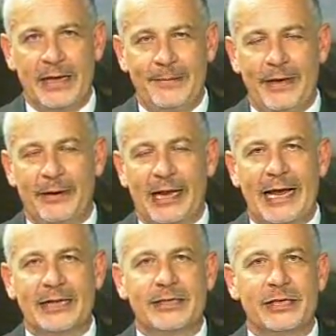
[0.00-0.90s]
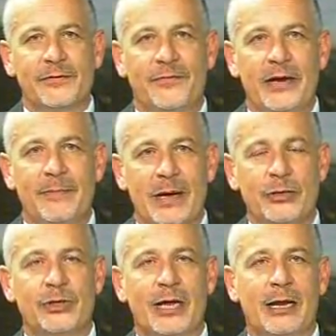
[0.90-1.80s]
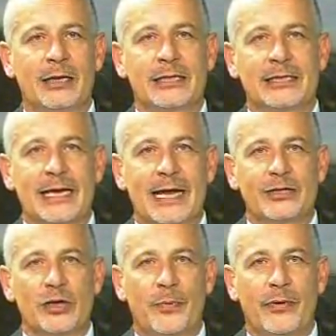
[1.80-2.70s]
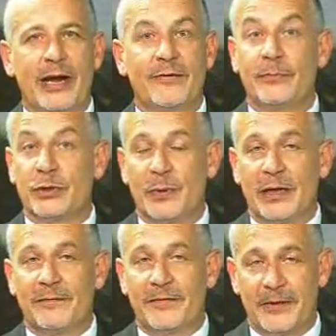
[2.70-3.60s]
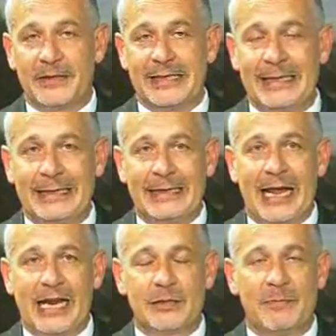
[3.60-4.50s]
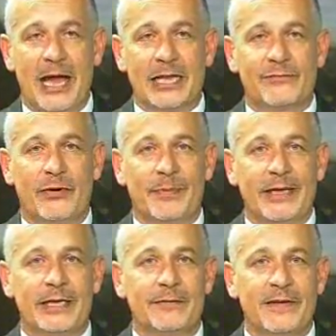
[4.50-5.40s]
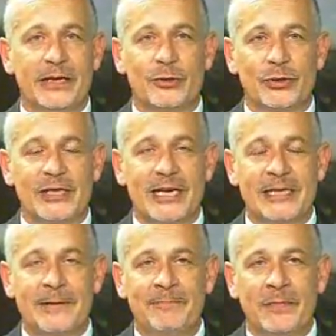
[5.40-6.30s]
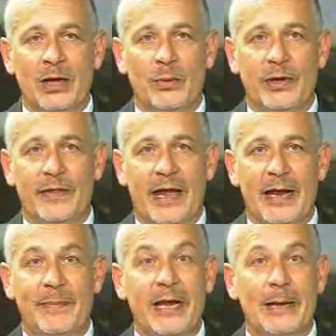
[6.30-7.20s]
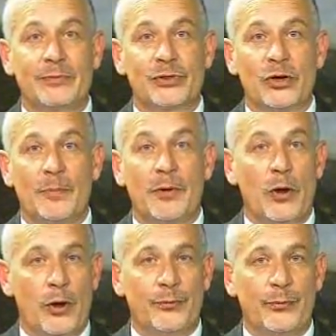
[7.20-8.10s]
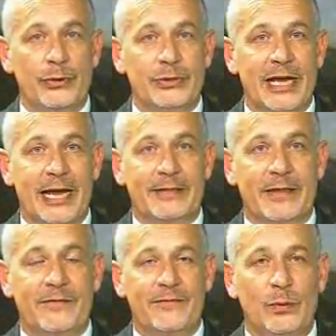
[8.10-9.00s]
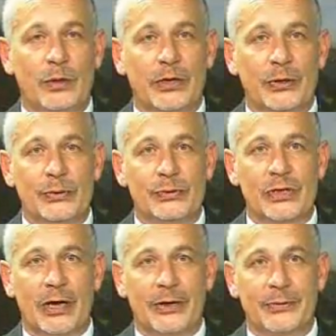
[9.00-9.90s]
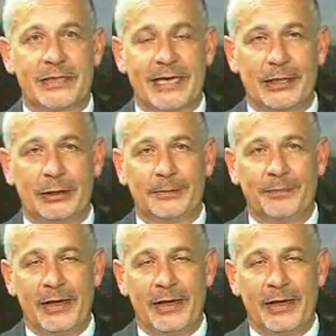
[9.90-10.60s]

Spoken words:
Peter McLeod says a free bus shuttle starts operating from 12:30 and departs from the convention centre, with a pickup stop en route at the Four Canoes Hotel.